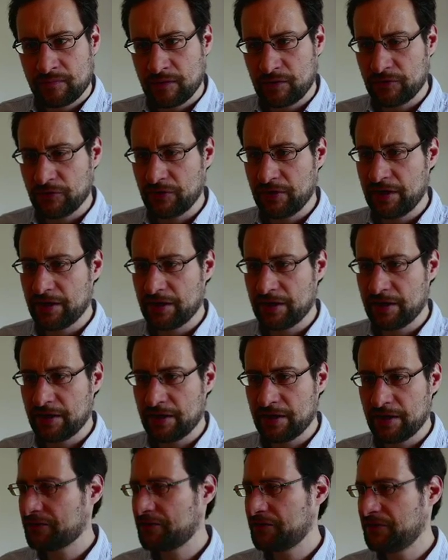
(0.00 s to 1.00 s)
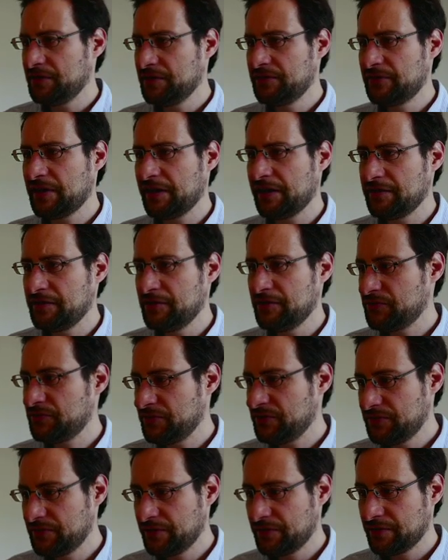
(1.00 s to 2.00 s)
Also, yeah, Audacity, there you
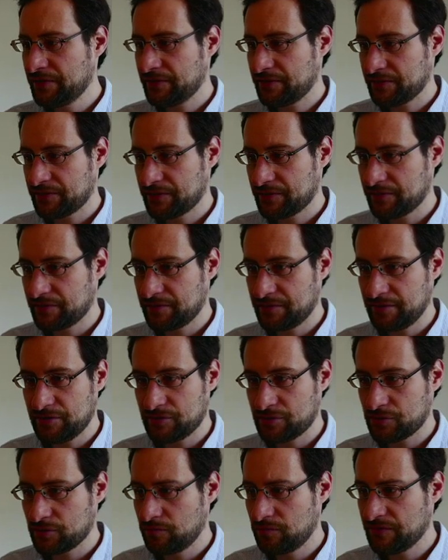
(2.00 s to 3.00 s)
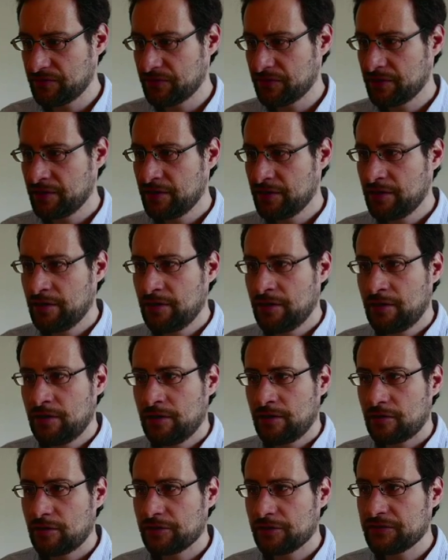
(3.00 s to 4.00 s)
see the issue with
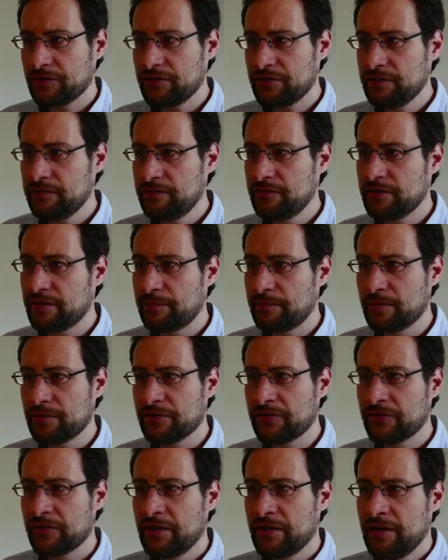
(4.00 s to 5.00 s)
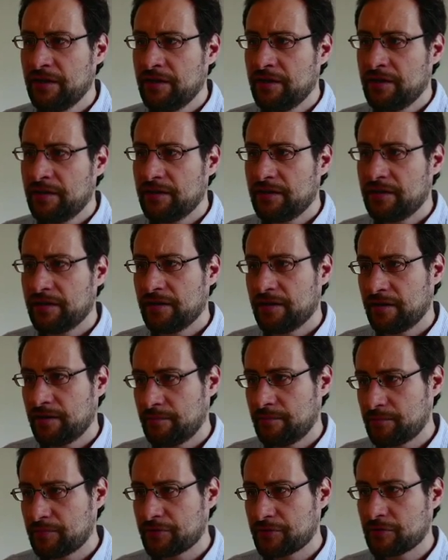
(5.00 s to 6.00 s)
odd and even numbers.
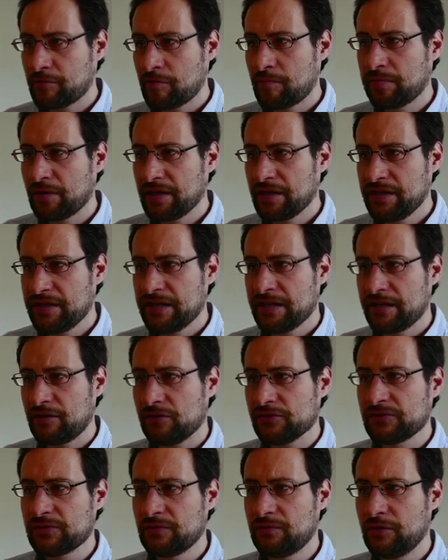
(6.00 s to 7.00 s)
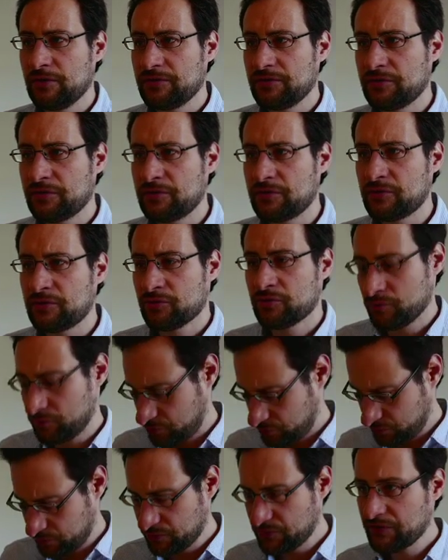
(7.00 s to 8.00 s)
Probably I also wanted to
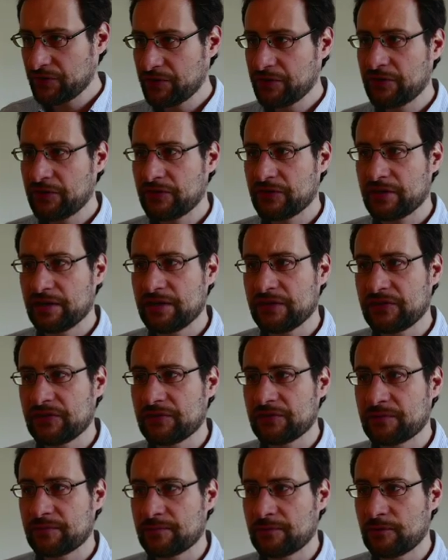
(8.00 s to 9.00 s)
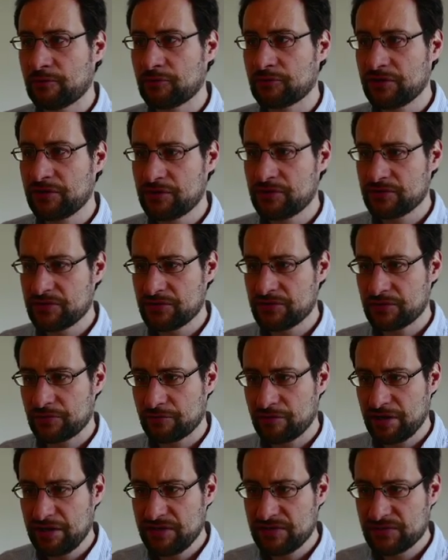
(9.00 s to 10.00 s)
do this. I looked into this
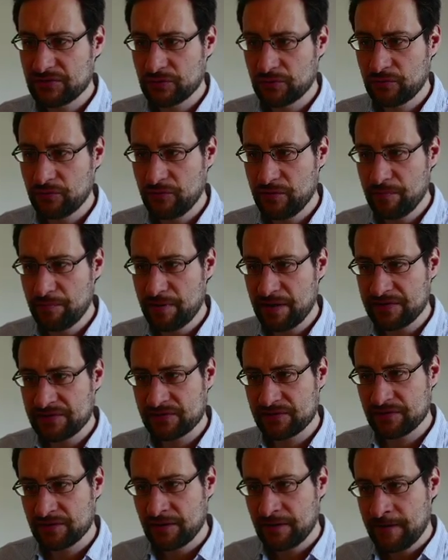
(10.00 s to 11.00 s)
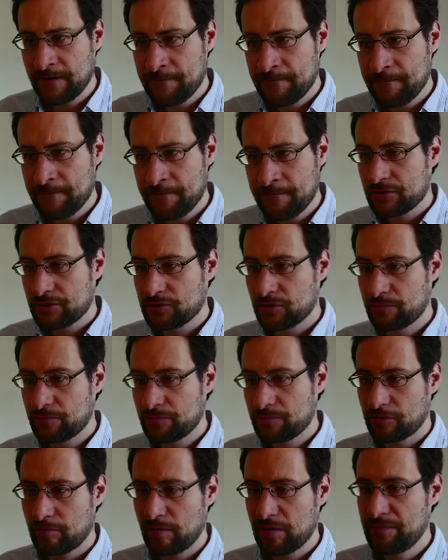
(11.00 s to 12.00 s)
already, so we best should
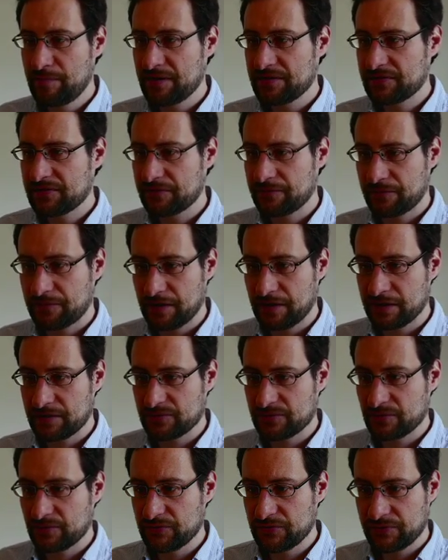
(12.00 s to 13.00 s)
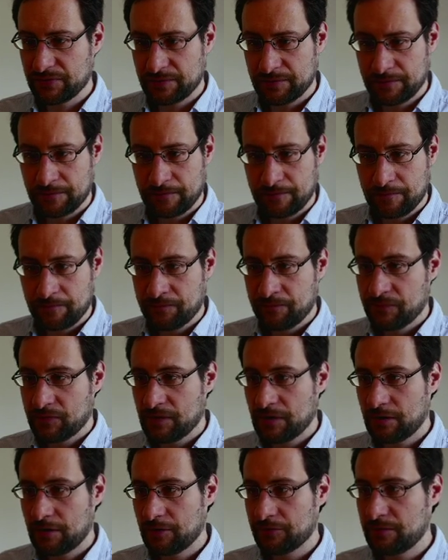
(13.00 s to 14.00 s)
probably best flag those
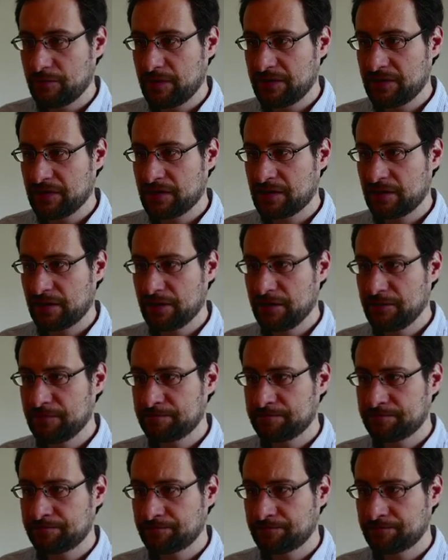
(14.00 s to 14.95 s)
automatically,